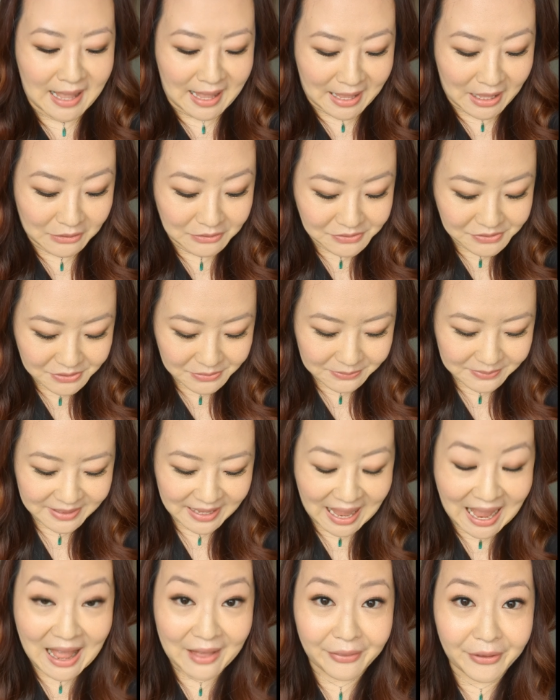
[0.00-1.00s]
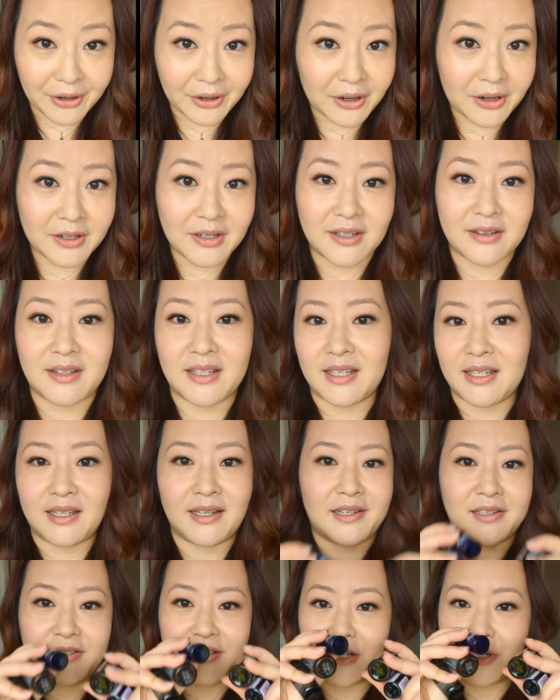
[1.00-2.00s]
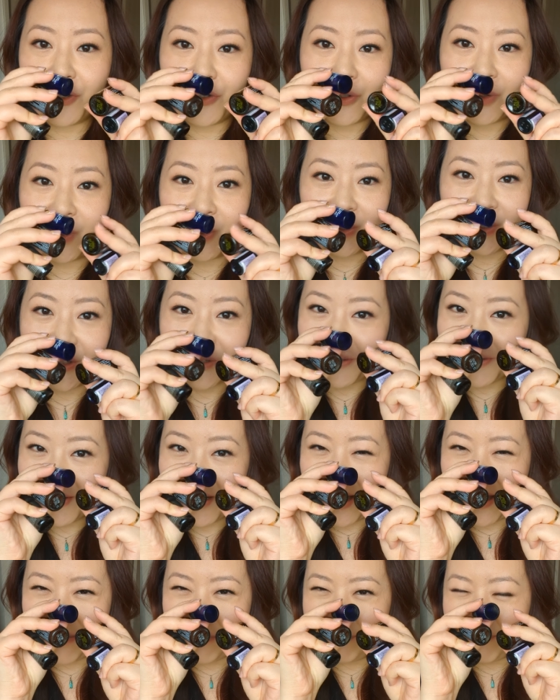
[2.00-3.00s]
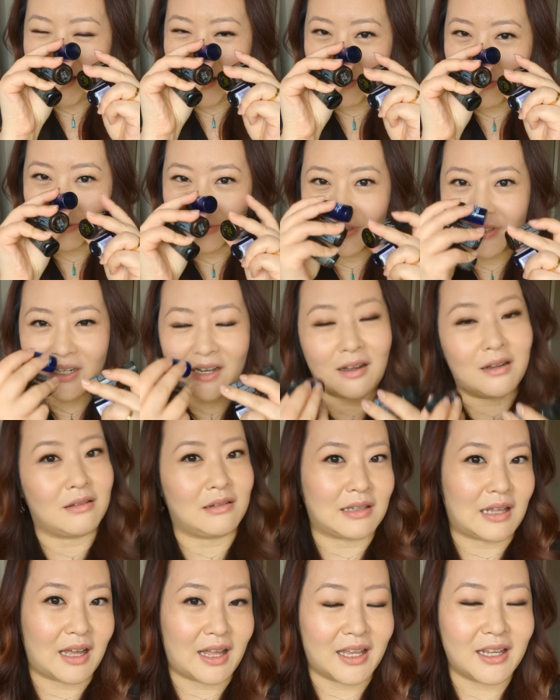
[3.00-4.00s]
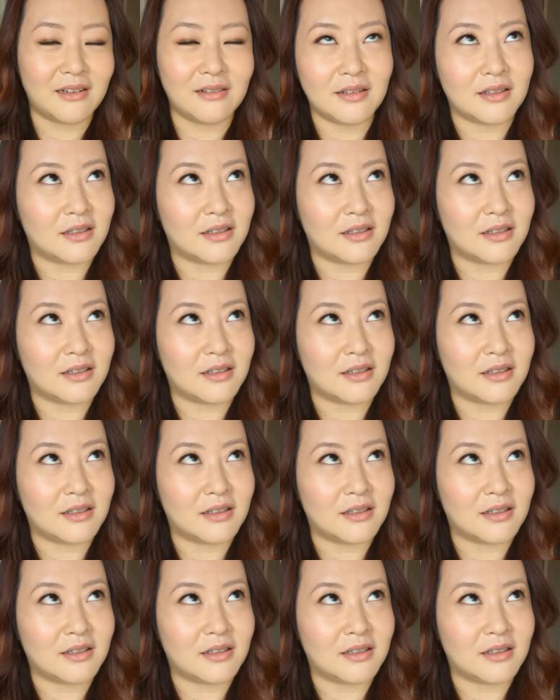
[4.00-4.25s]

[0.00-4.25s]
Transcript: I also gathered the essential oils I found online.